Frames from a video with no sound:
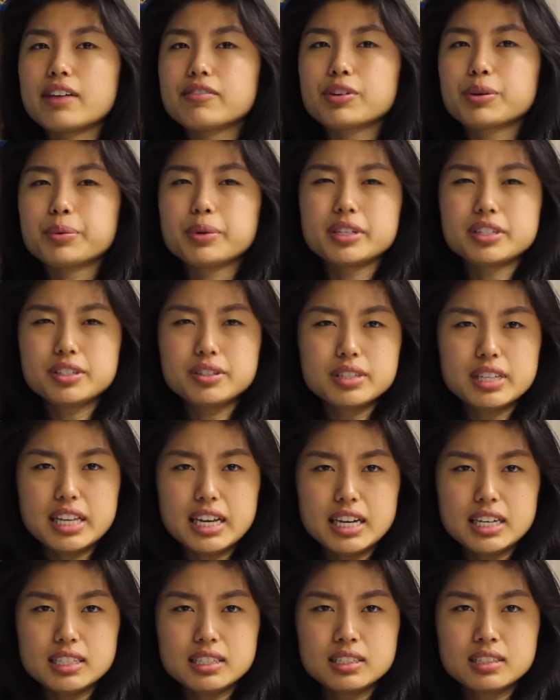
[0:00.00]
everyone do
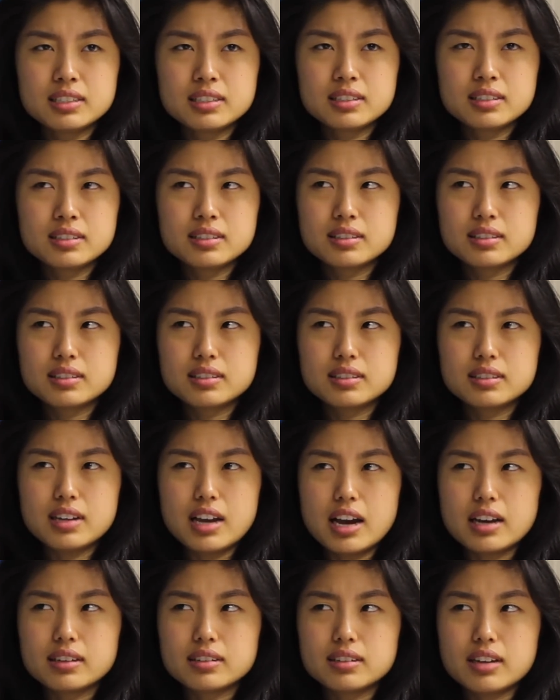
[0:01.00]
that?
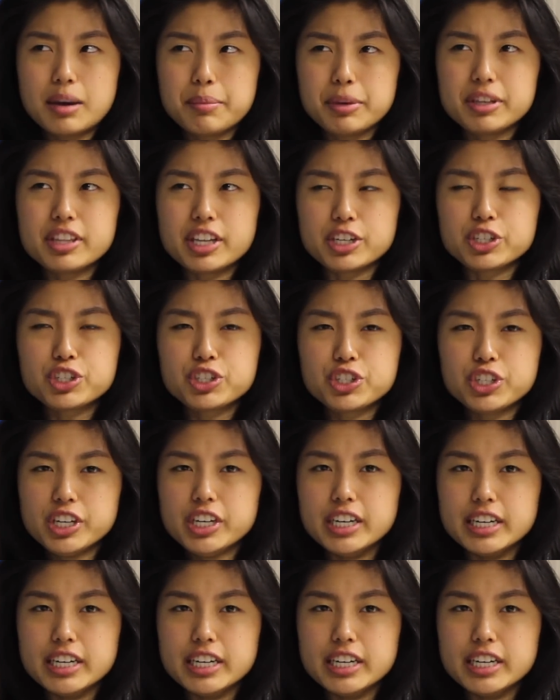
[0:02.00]
I mean, they should.